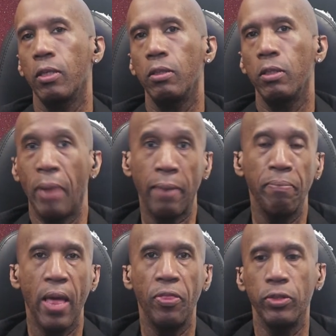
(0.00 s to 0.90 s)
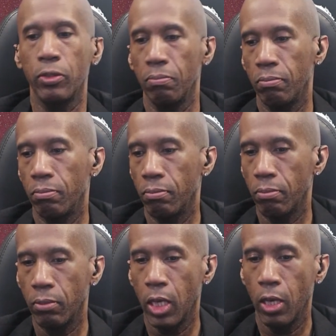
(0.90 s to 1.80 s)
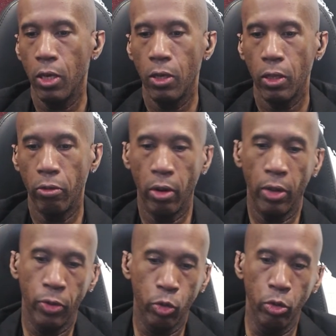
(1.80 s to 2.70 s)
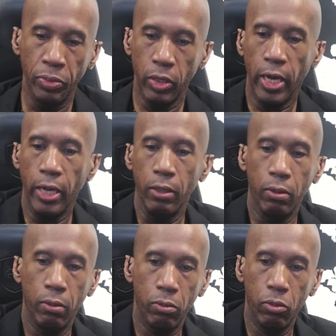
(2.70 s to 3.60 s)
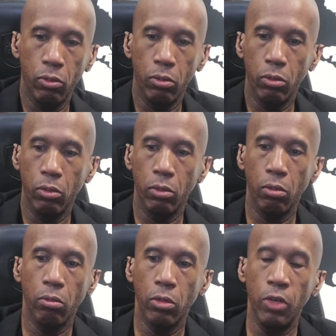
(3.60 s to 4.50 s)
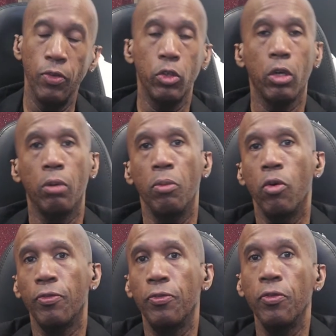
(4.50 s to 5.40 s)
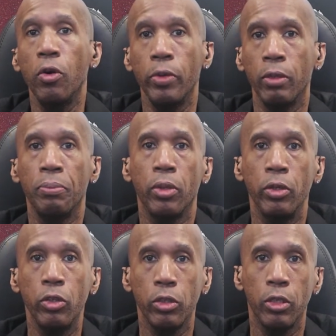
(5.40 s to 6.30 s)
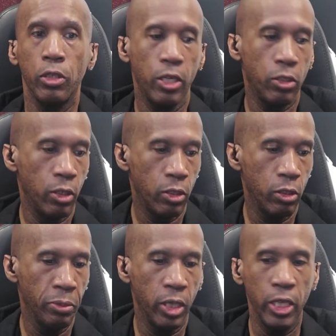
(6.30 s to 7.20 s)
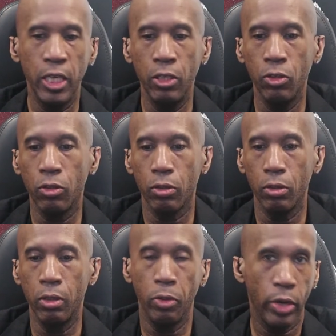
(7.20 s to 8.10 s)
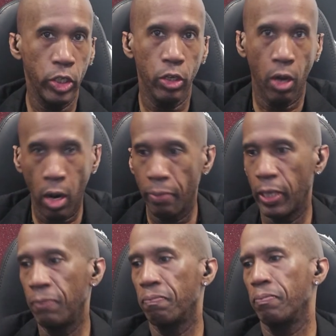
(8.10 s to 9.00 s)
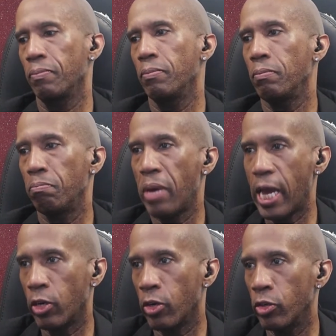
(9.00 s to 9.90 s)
the Black Panthers. There were other groups that even took a more forward approach, such as the Seminolese Liberation Army and Patty Hearst's